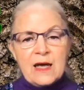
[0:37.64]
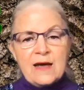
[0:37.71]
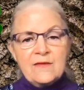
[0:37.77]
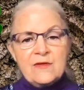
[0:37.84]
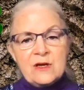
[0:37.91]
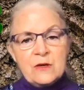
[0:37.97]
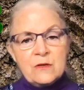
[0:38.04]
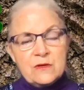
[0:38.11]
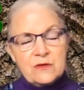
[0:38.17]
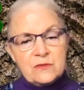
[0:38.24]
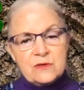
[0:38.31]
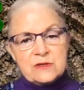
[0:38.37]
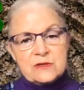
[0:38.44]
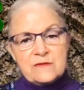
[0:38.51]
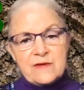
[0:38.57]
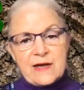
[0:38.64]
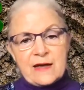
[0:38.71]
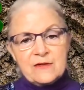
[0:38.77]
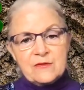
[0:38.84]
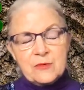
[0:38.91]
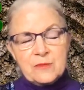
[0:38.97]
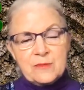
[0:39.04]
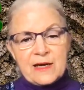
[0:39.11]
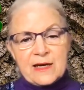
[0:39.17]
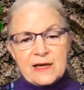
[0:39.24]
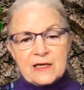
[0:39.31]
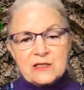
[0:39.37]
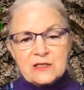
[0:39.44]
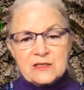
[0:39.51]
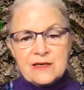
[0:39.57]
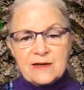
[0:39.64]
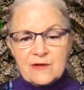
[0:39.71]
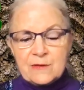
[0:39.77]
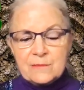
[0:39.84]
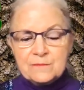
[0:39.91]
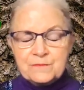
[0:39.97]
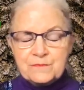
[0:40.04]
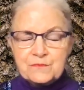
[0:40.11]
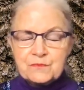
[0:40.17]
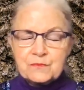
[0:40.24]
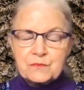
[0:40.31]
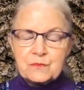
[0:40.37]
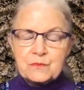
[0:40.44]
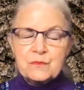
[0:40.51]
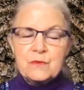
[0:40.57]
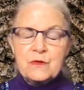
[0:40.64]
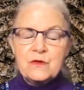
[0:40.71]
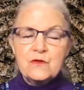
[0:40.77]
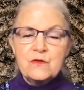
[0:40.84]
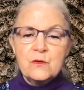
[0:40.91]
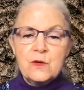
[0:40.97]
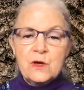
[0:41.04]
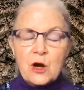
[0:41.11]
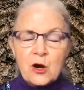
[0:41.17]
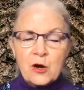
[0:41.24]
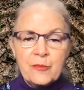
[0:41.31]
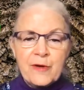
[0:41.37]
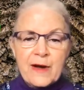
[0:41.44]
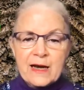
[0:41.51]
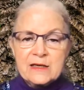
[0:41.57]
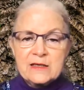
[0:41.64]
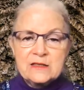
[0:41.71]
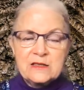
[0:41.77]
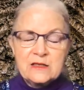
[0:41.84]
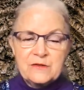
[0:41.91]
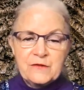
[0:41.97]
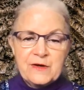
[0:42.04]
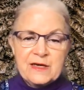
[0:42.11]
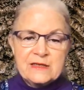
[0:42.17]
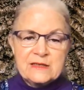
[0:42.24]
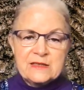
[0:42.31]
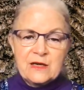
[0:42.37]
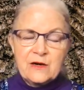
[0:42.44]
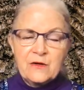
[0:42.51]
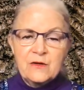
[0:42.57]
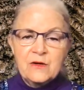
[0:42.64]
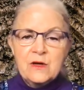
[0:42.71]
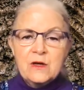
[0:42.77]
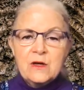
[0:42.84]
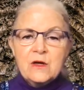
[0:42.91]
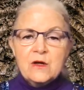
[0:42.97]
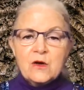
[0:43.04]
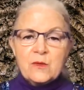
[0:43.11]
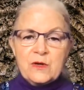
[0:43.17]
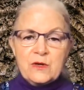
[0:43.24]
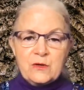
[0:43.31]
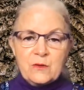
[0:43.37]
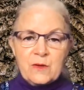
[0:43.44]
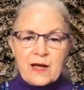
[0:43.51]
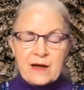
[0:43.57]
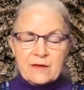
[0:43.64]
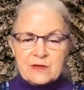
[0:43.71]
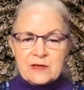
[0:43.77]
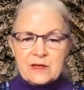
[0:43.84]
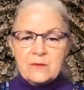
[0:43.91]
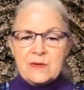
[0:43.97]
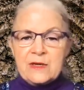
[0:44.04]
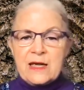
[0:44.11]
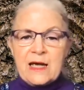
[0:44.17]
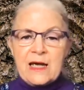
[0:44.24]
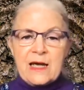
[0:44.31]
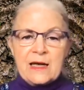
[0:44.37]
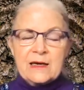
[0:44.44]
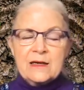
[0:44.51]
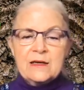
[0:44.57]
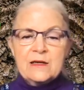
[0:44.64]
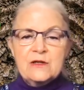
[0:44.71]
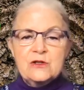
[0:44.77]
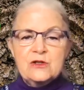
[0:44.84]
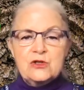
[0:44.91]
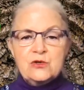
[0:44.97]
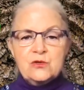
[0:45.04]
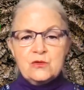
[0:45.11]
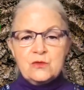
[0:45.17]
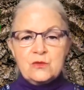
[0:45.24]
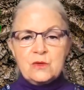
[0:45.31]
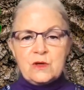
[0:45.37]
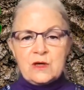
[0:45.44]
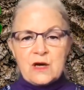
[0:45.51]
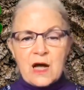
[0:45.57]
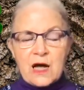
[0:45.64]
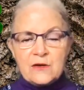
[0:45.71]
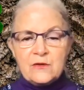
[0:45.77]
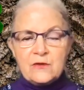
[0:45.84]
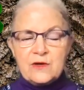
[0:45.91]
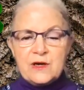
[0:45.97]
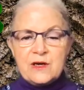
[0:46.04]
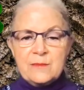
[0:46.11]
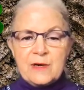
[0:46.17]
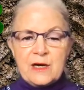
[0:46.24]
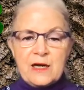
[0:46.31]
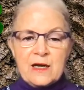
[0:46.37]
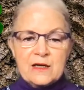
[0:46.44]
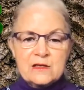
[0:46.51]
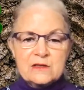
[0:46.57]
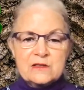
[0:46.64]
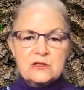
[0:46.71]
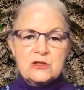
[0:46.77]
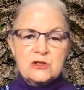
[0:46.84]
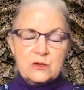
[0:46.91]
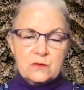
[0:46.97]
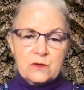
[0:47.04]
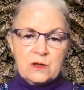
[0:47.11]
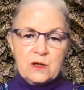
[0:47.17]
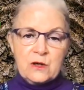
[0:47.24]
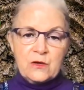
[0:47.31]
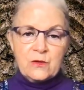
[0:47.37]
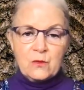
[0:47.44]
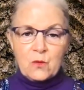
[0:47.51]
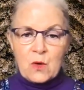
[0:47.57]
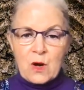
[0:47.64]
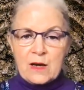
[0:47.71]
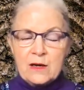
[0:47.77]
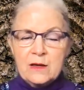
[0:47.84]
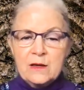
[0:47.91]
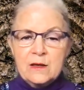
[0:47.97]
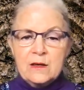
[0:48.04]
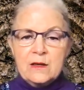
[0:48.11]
have an increased risk of asthma by age seven. So in our practice at the Franz Center, we do everything we can to not use antibiotics in children under one.